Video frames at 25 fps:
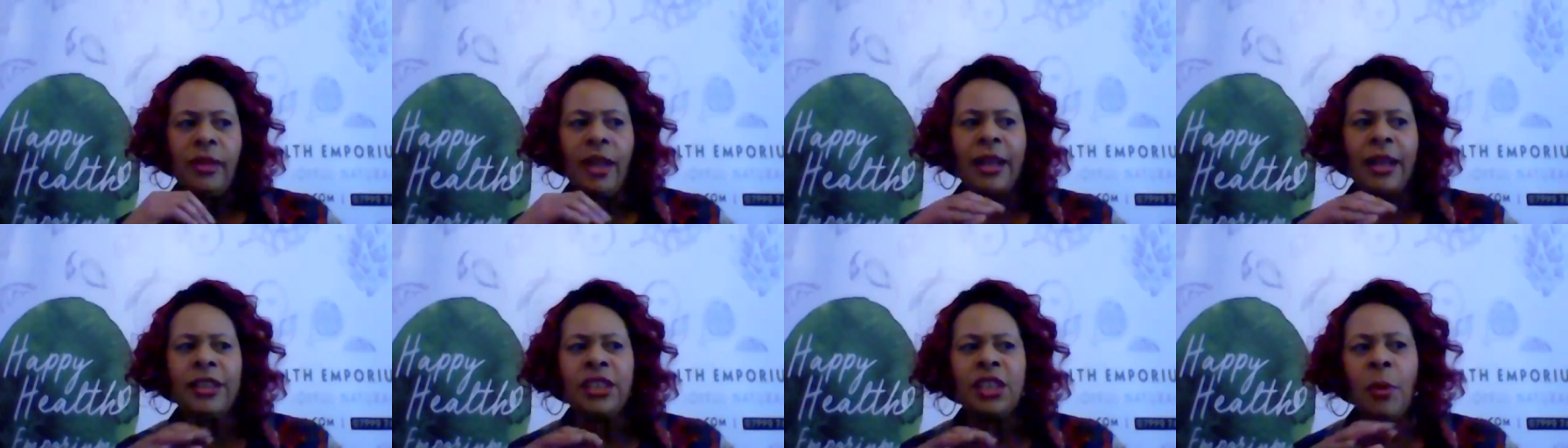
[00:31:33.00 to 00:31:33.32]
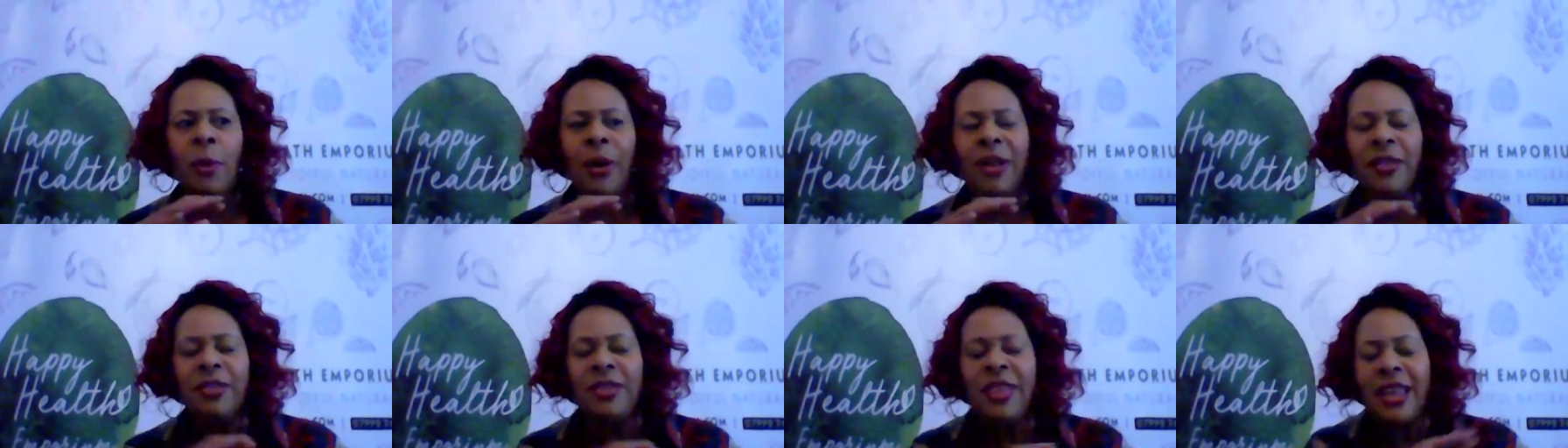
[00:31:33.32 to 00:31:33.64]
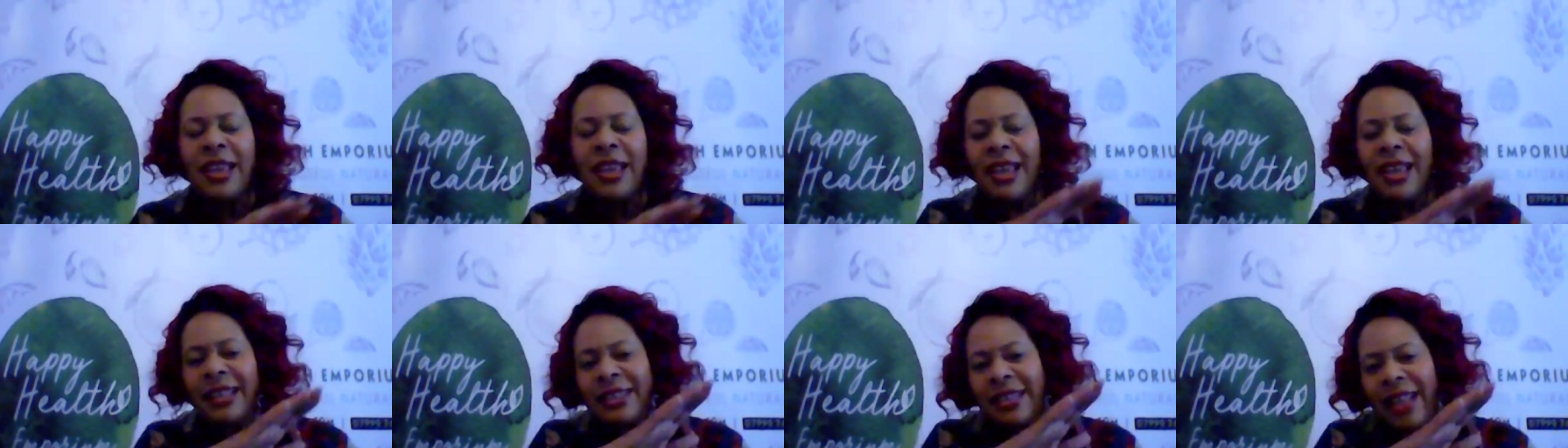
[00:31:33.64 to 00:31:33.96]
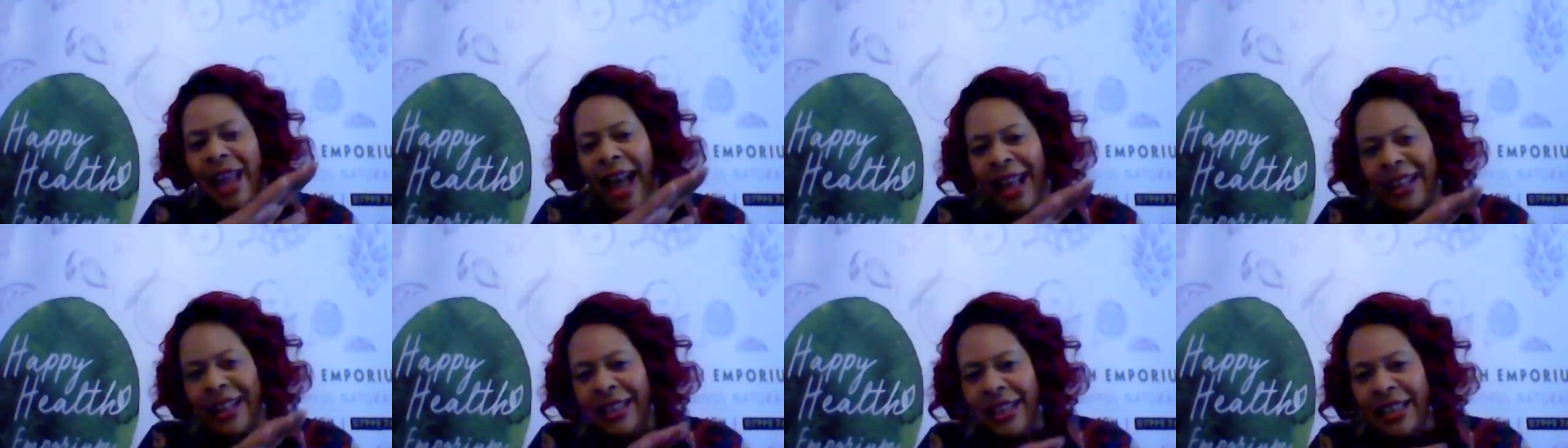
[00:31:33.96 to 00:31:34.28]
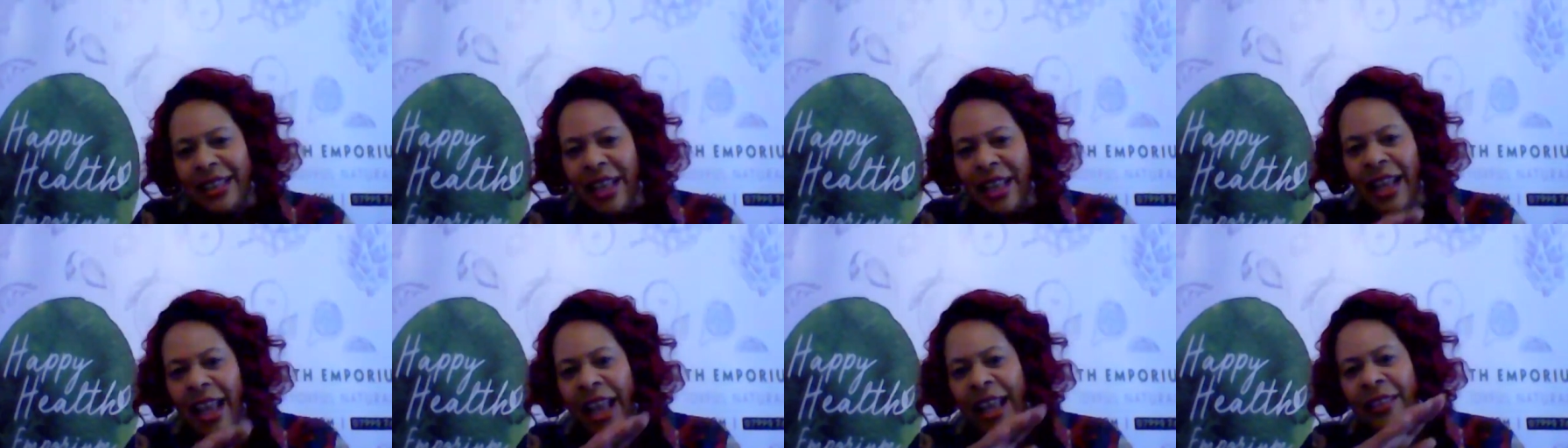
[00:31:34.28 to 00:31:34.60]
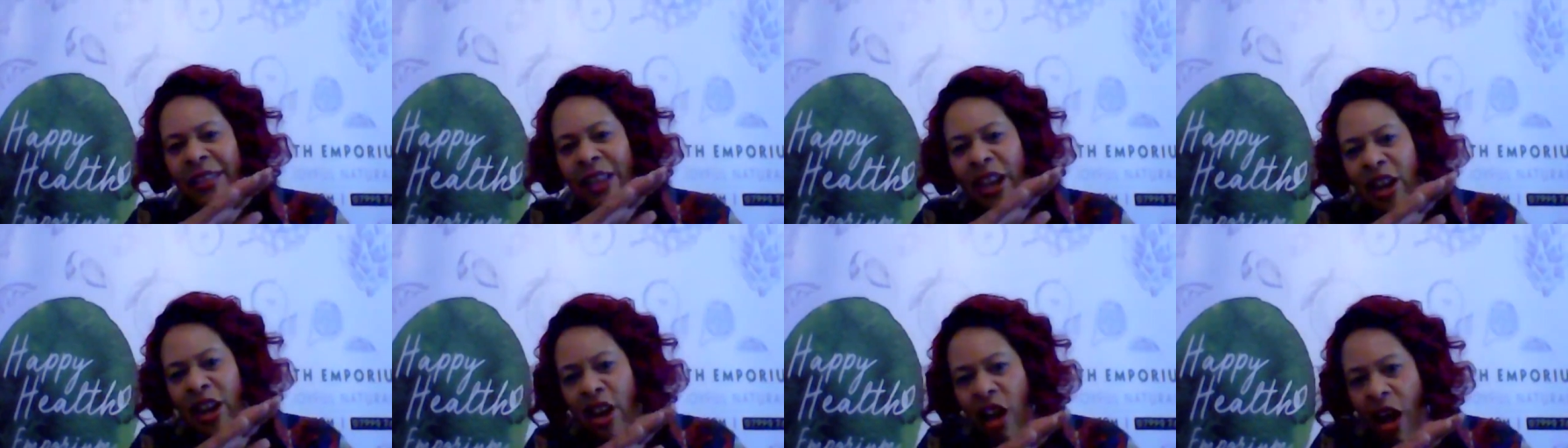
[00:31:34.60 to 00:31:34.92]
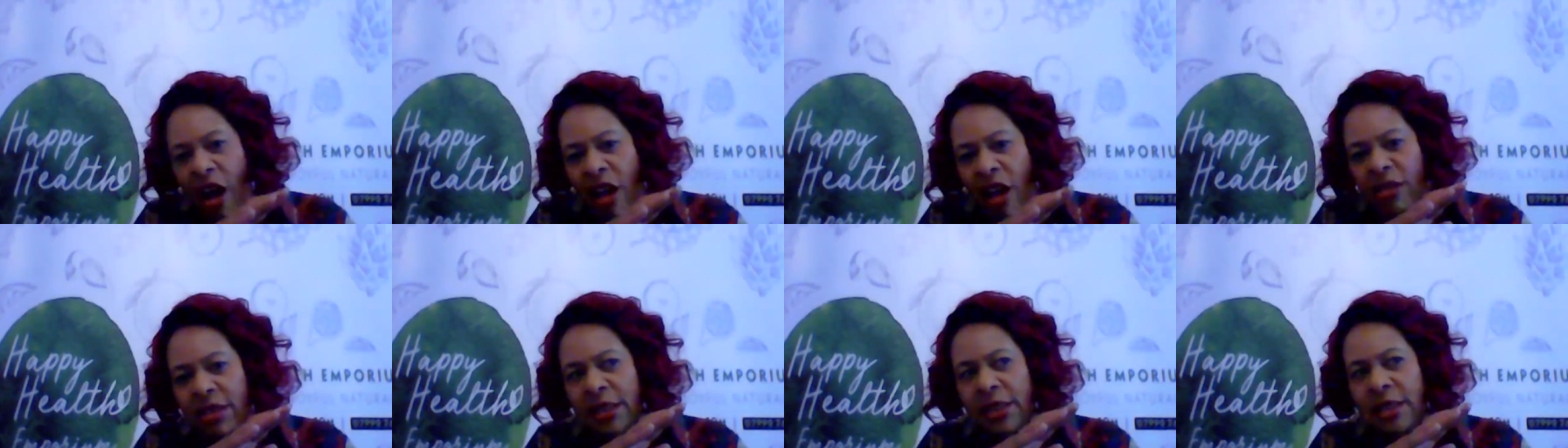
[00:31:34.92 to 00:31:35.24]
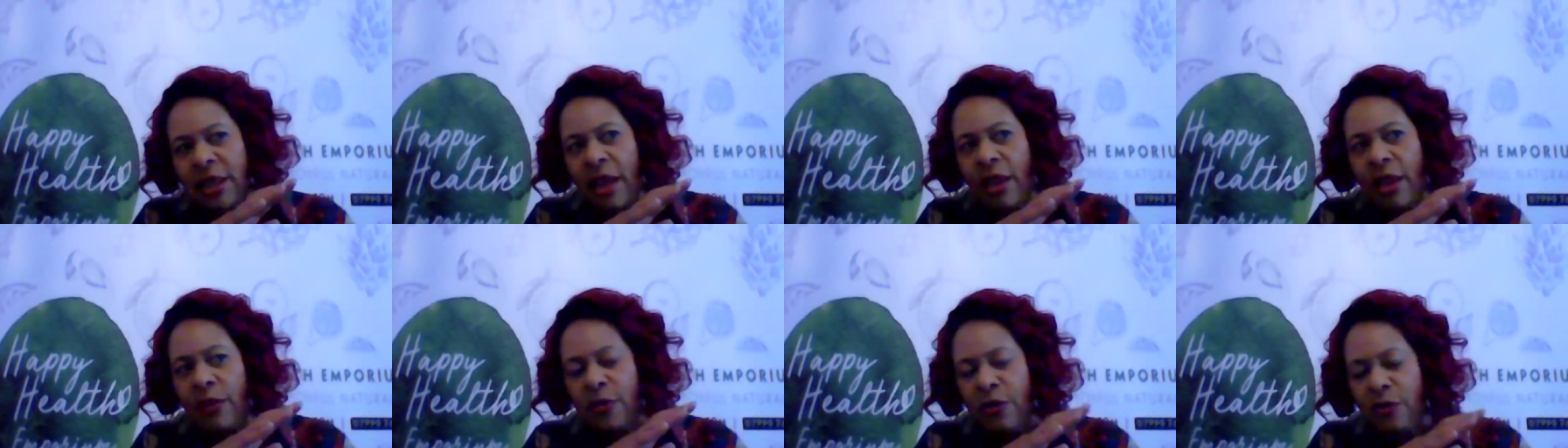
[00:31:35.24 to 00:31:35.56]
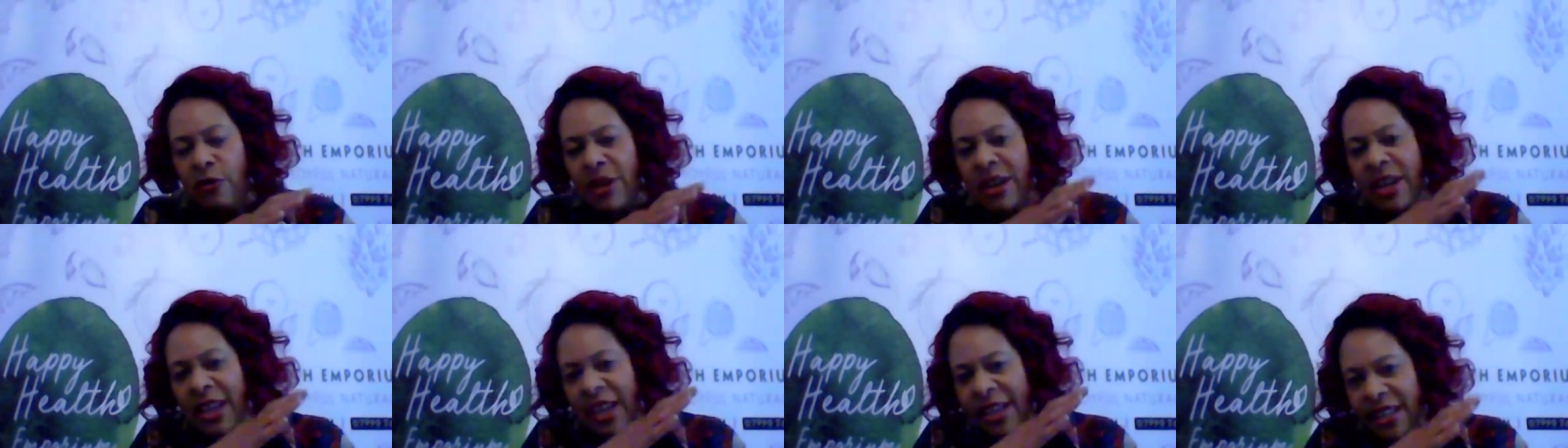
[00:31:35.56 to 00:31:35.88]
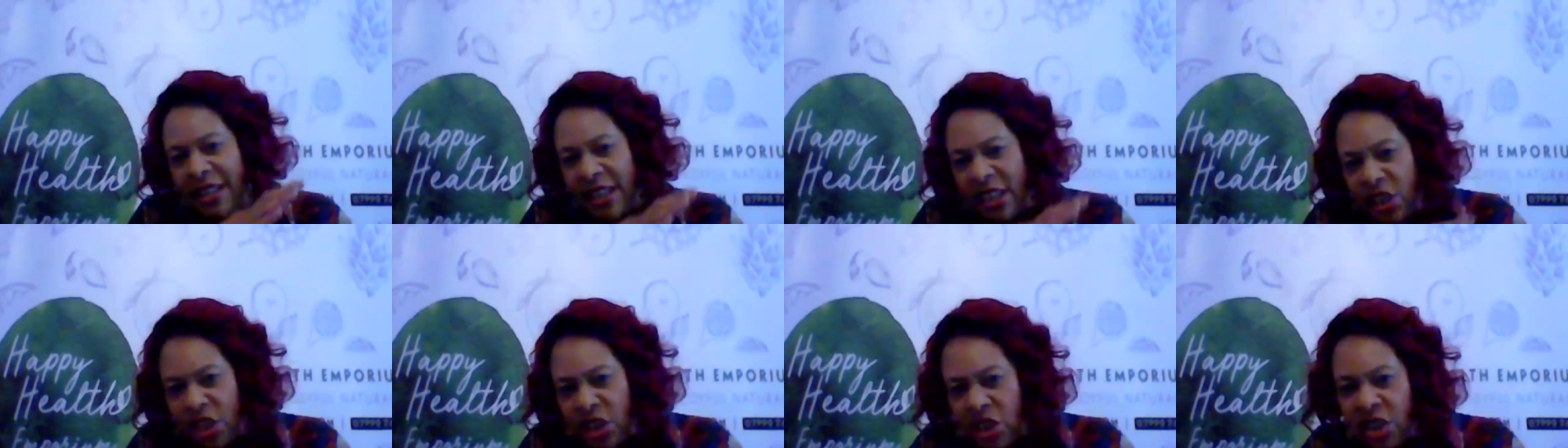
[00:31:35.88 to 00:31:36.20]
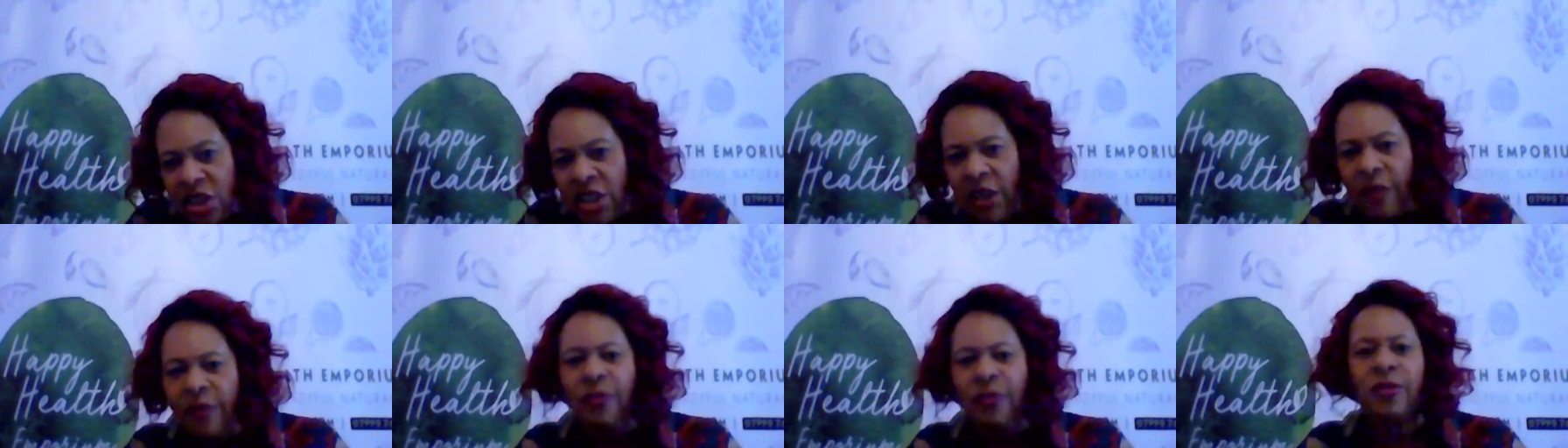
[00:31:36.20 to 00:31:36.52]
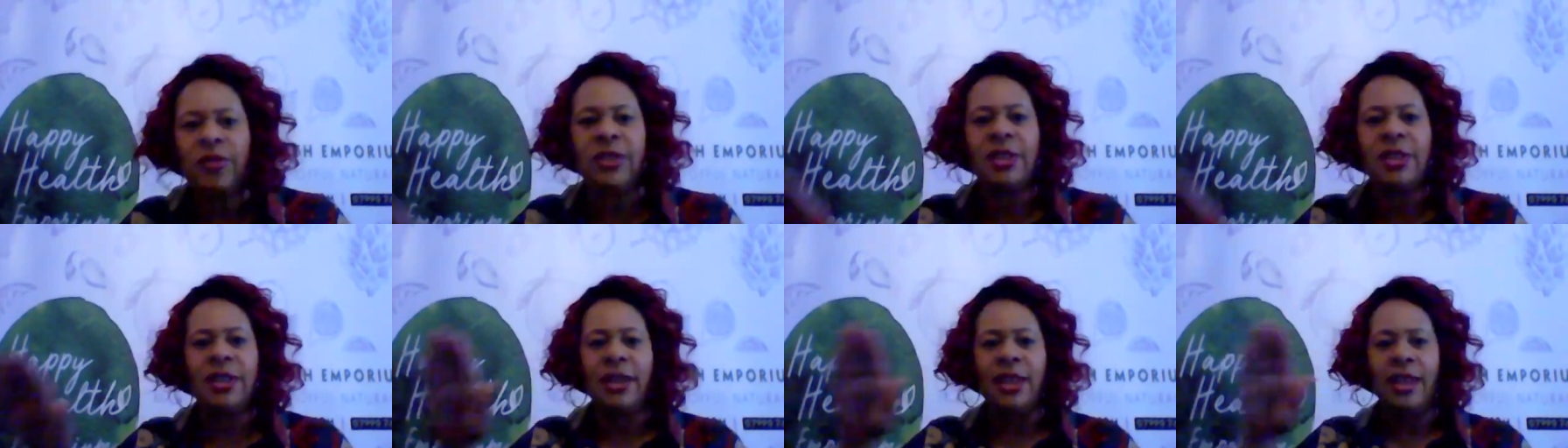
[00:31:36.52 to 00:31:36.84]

So I think it's in the last 3 years, the shift